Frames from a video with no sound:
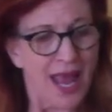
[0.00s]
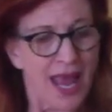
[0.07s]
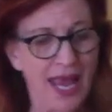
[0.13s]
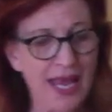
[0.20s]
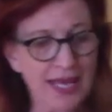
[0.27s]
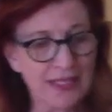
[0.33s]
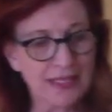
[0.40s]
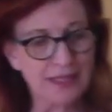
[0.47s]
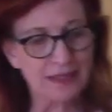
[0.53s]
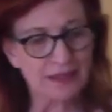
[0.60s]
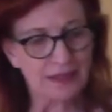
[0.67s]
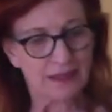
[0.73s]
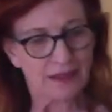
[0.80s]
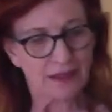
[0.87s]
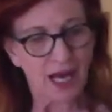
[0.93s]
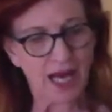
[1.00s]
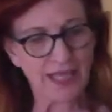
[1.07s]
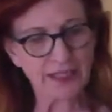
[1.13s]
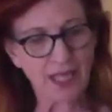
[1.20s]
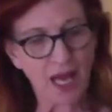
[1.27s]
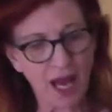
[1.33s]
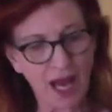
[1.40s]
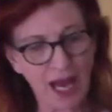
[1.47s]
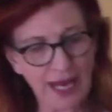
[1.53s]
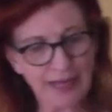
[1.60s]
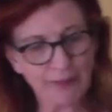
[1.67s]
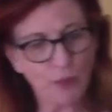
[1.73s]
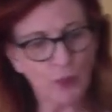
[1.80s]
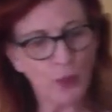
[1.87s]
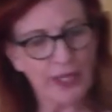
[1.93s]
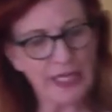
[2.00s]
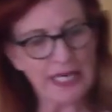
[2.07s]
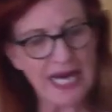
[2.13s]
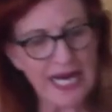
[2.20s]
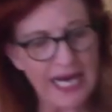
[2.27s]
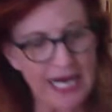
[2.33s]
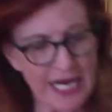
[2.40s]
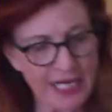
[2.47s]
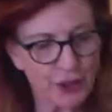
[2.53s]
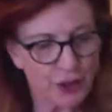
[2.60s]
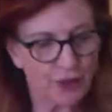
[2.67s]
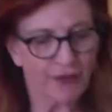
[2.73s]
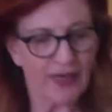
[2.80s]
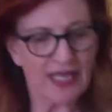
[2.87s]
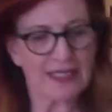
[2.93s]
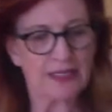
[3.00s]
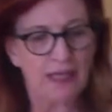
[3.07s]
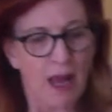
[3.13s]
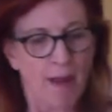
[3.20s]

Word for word: It is a time when each of us